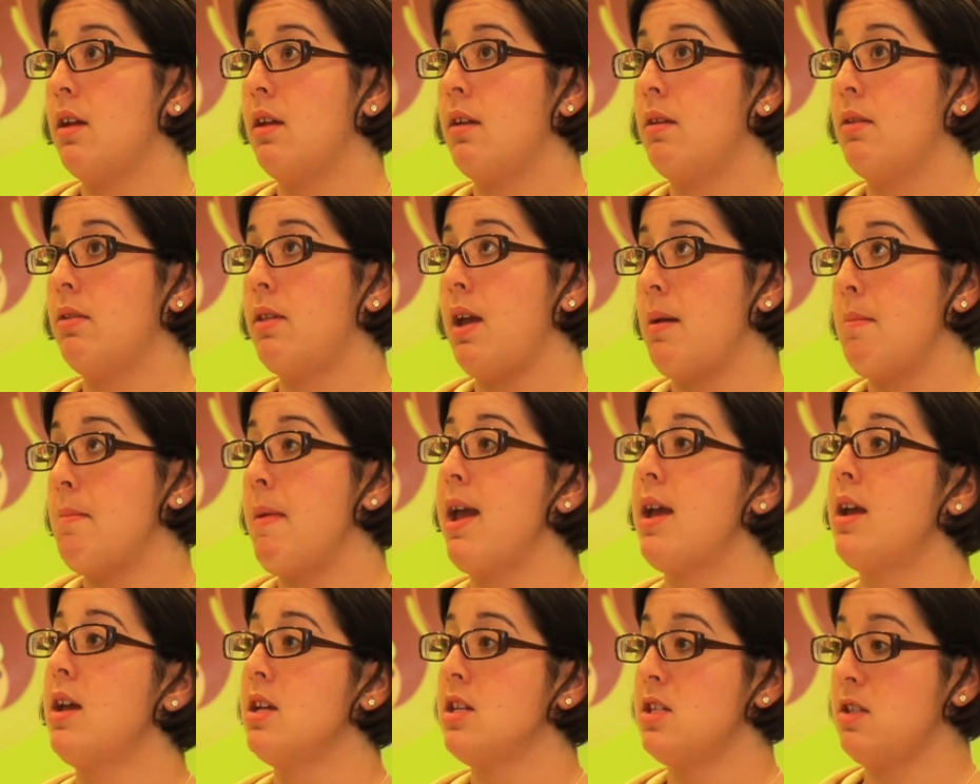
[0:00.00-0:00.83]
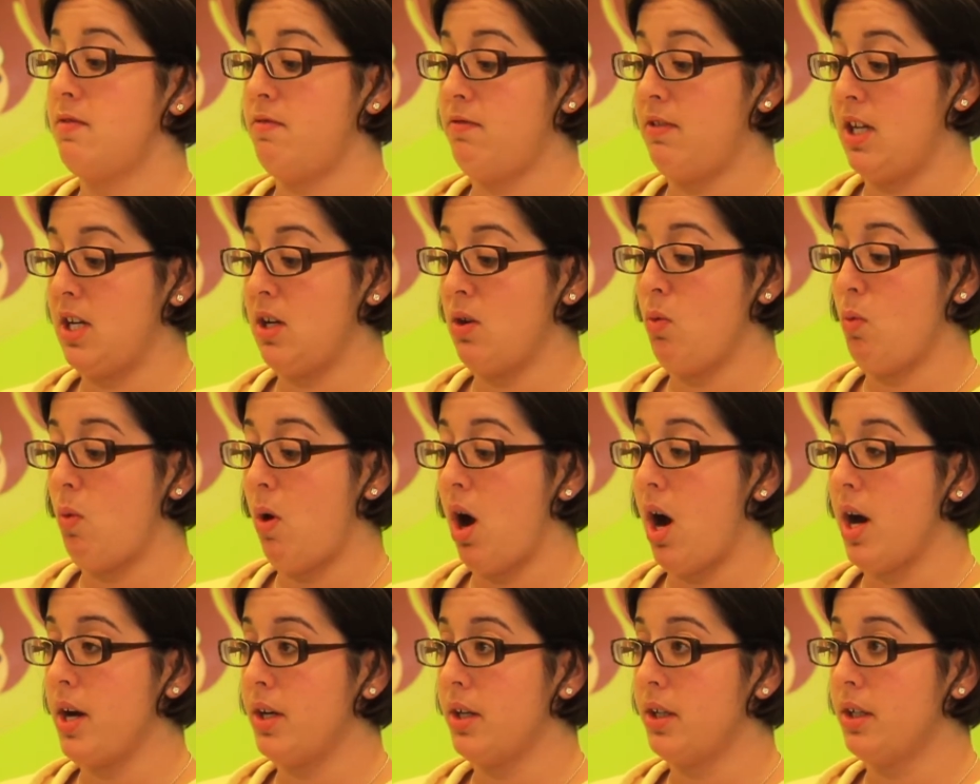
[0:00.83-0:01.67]
they make his feet
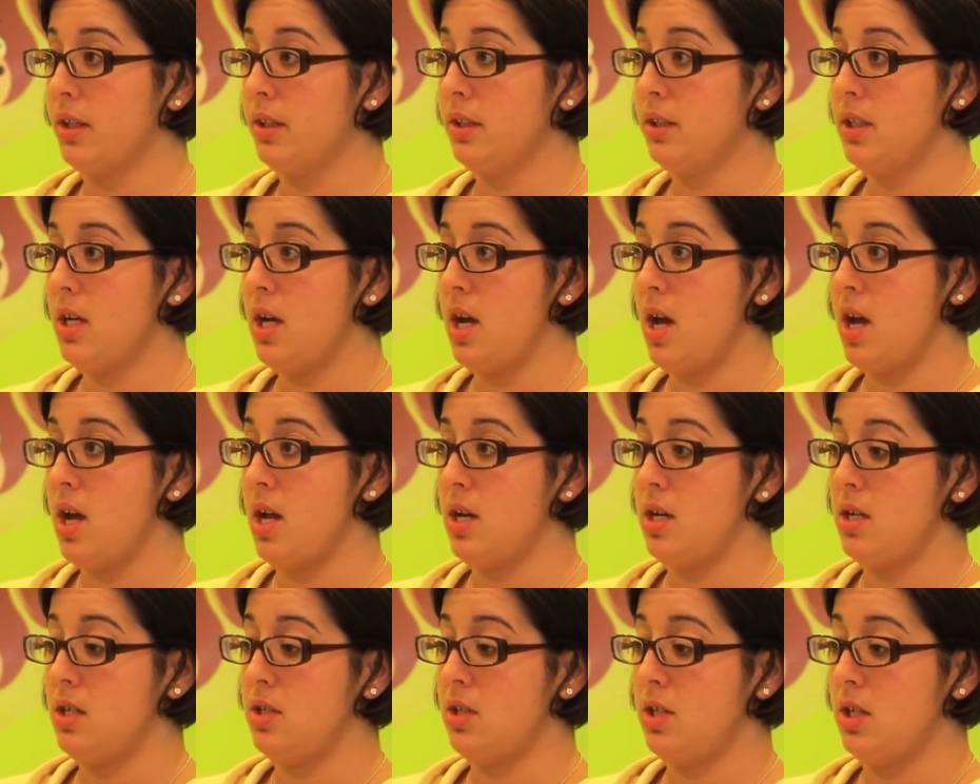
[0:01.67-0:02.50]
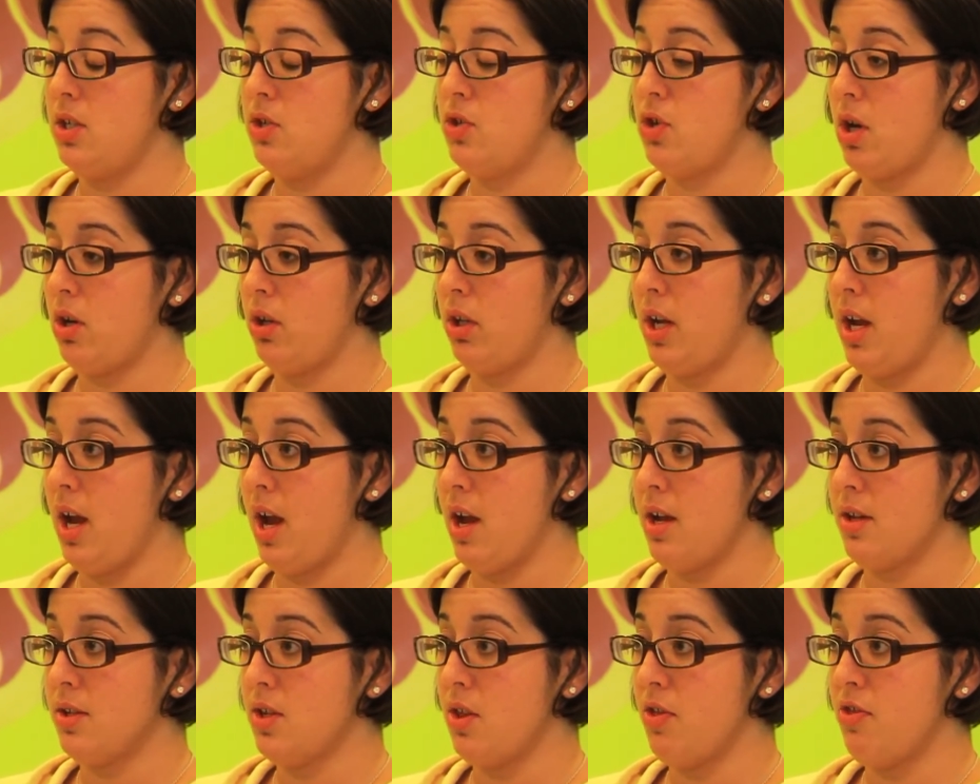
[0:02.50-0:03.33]
wider, and he generally
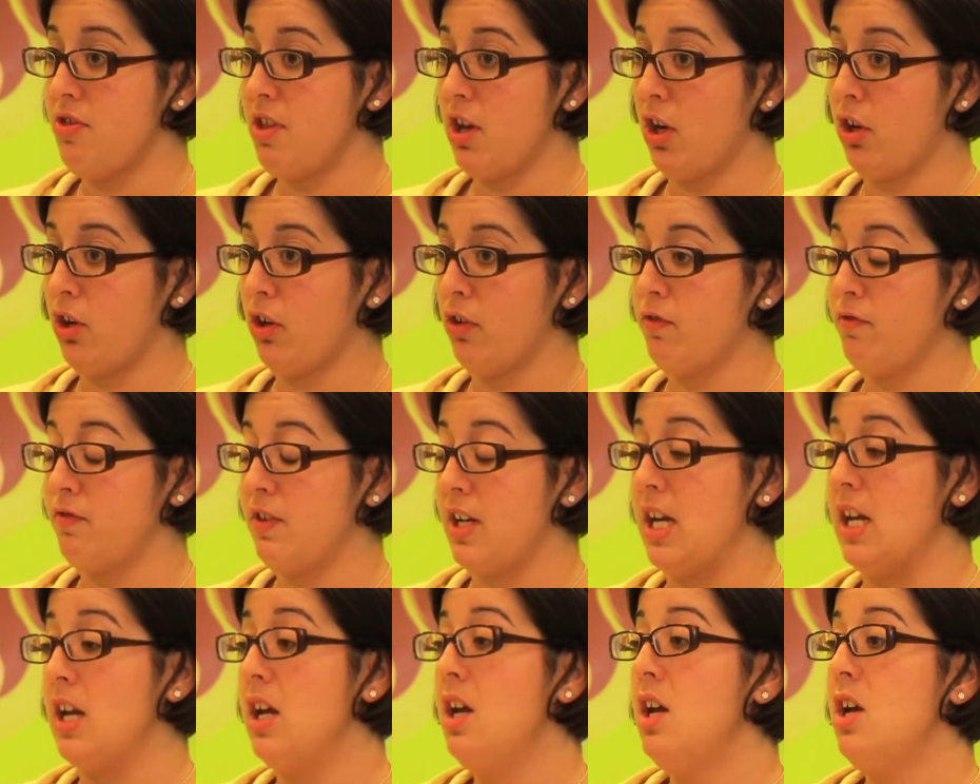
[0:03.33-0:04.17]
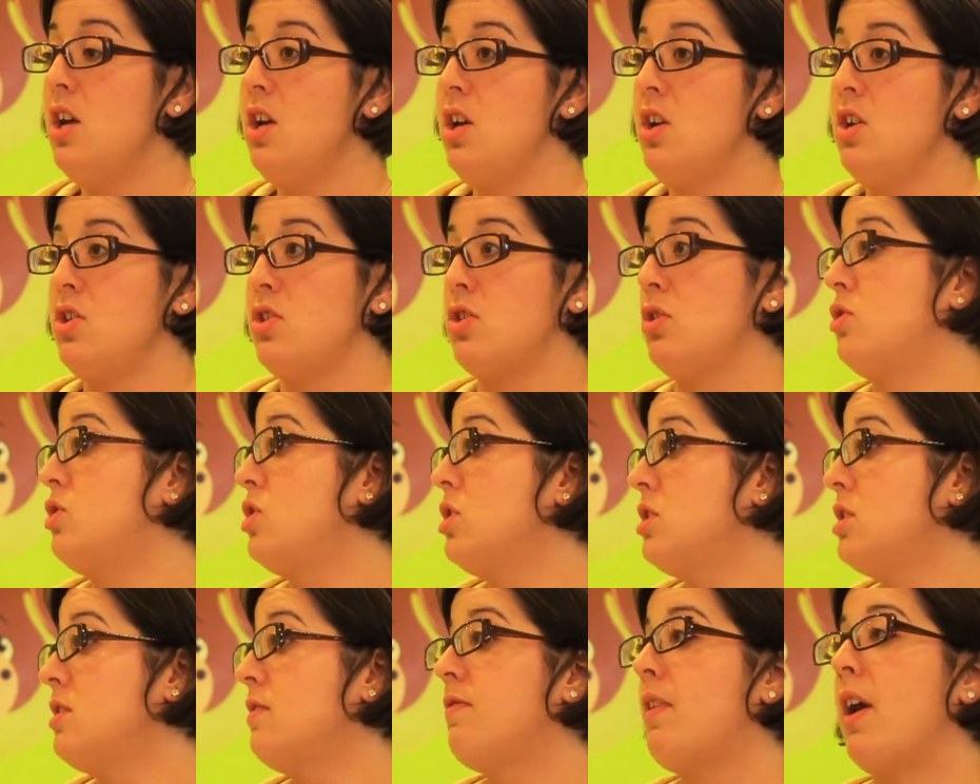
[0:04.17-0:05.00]
has thicker feet. So
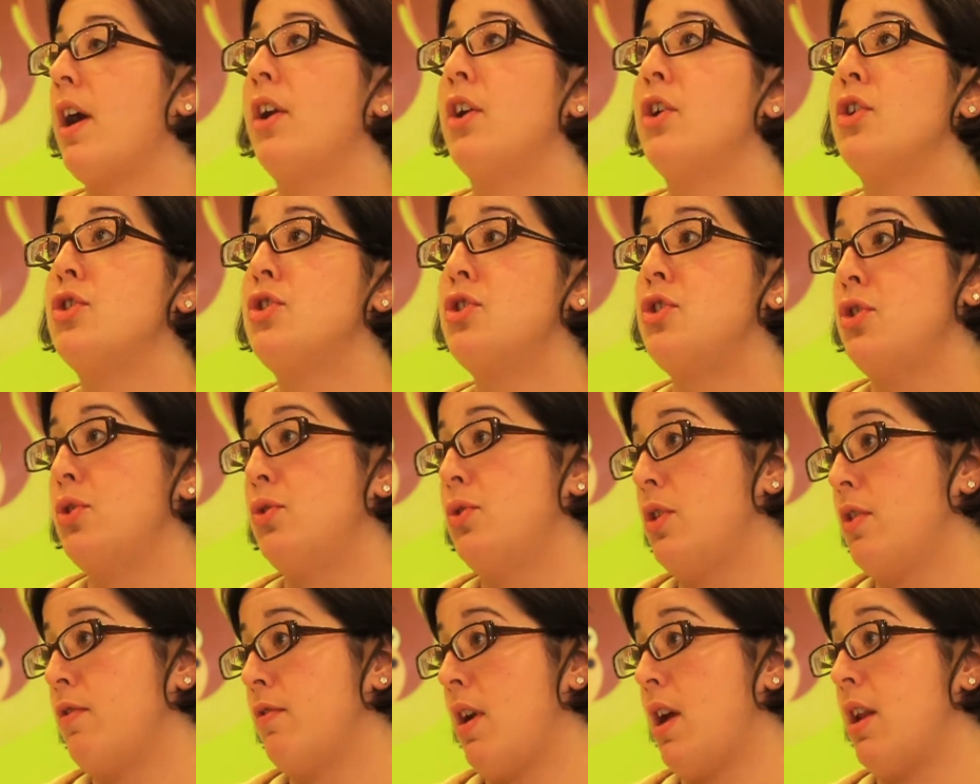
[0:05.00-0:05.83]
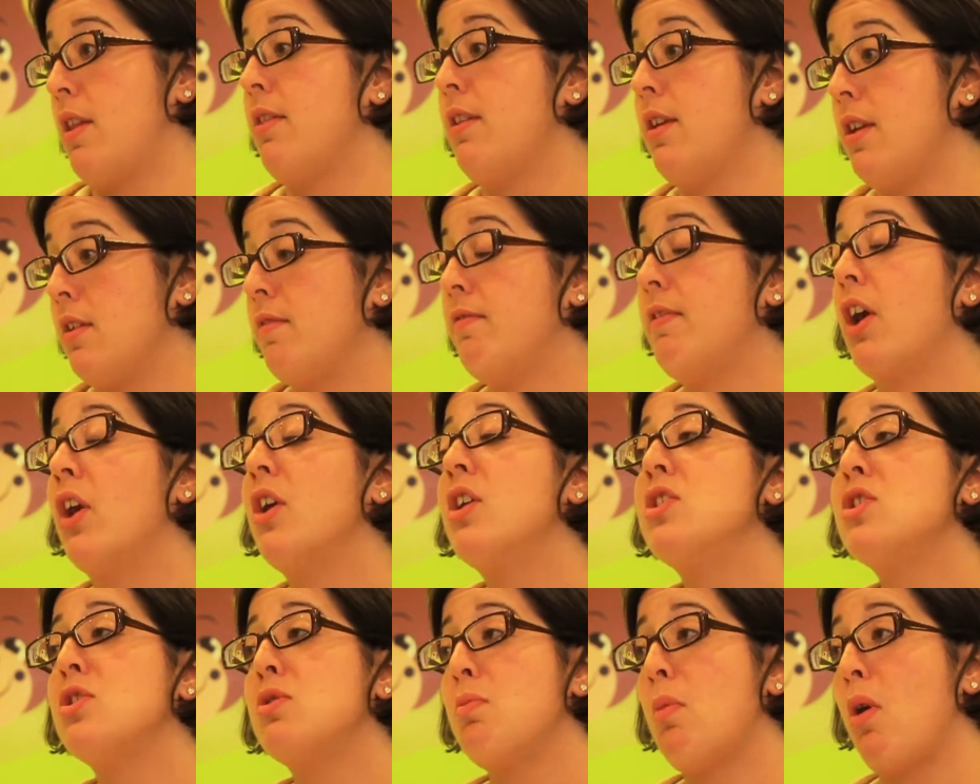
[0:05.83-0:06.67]
just to find a shoe and very
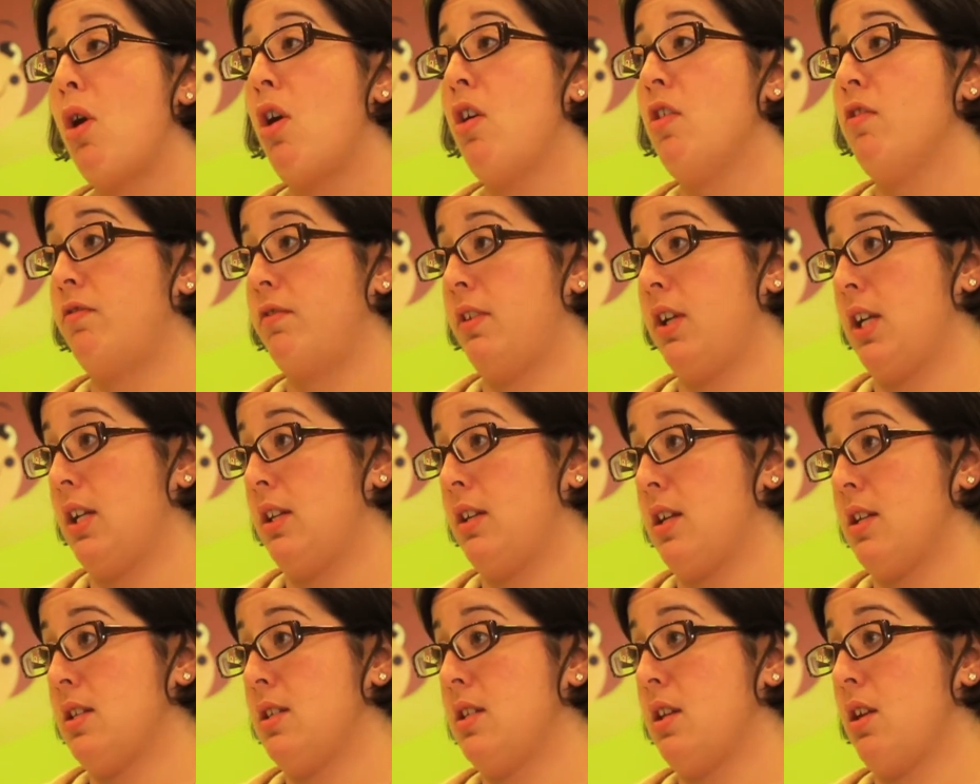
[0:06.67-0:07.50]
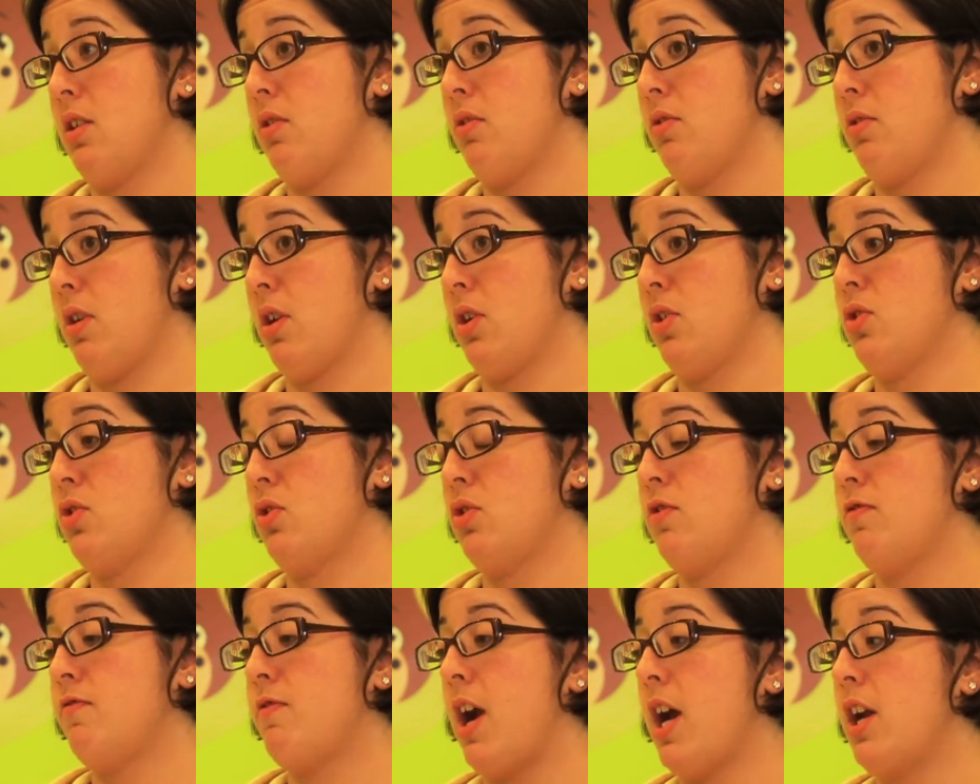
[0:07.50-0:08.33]
small feet, that's the other thing. So
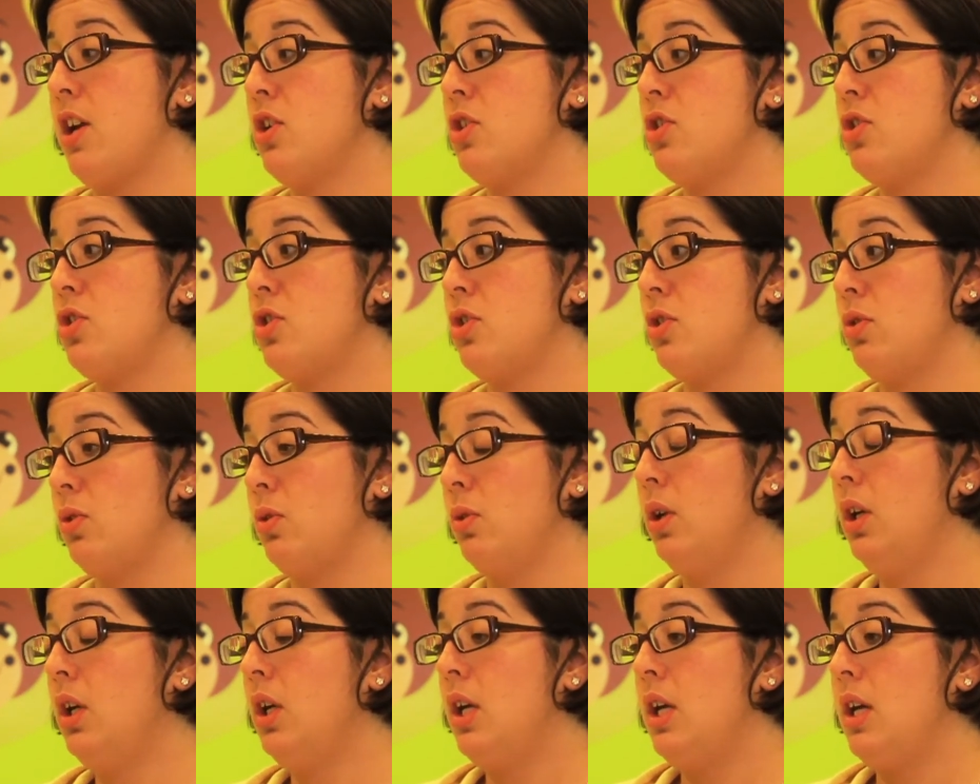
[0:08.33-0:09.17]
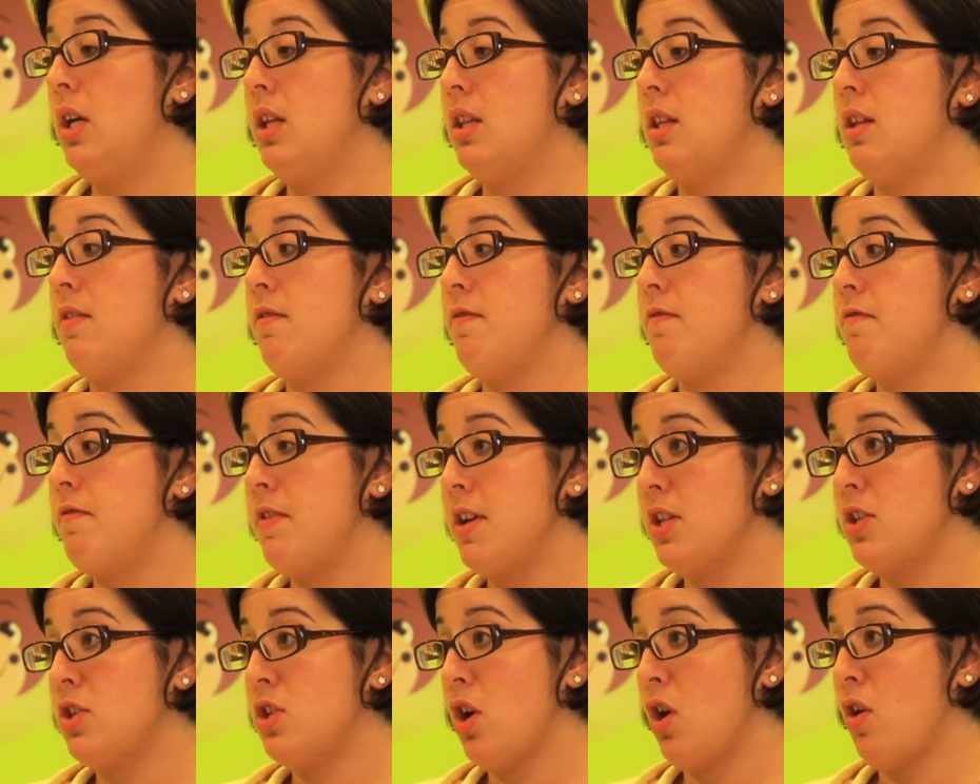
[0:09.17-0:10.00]
to find a shoe that
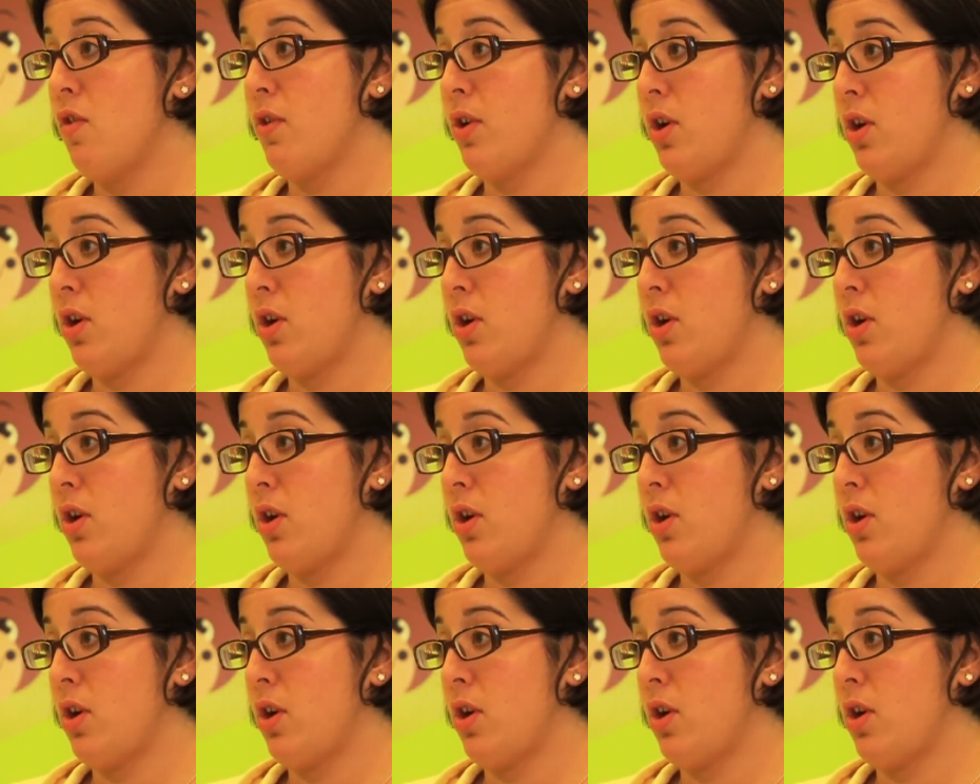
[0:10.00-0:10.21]
fits over an